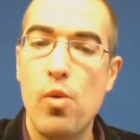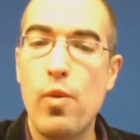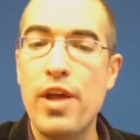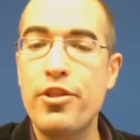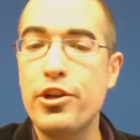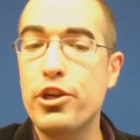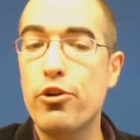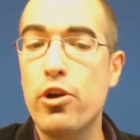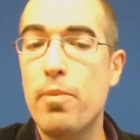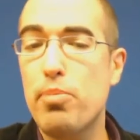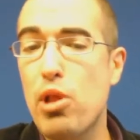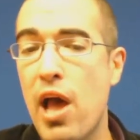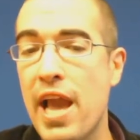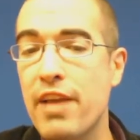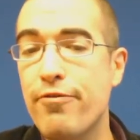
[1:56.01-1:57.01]
Whether you're
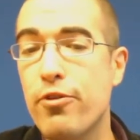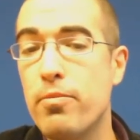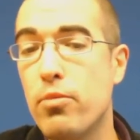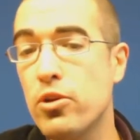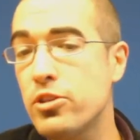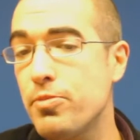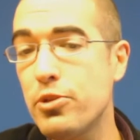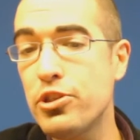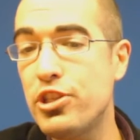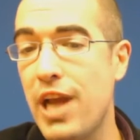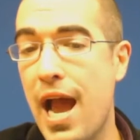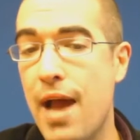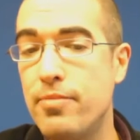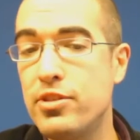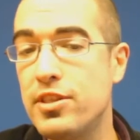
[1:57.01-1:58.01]
applying for multiple
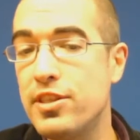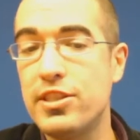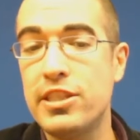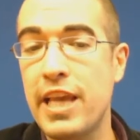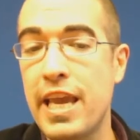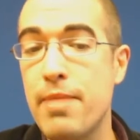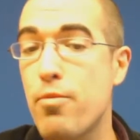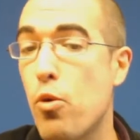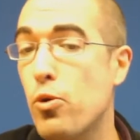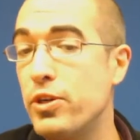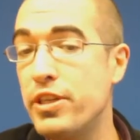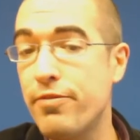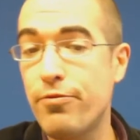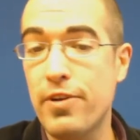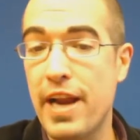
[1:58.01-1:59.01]
jobs in the same or
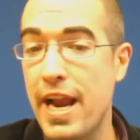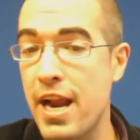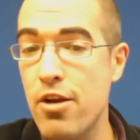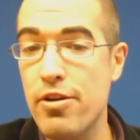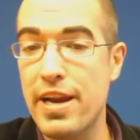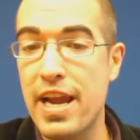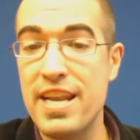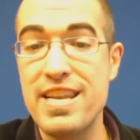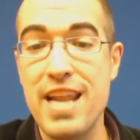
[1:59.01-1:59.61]
different area,